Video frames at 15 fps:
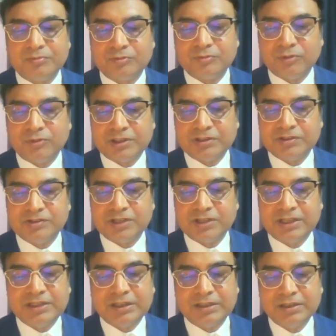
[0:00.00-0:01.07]
of what is
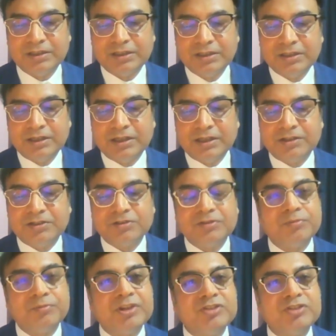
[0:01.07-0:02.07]
gender, it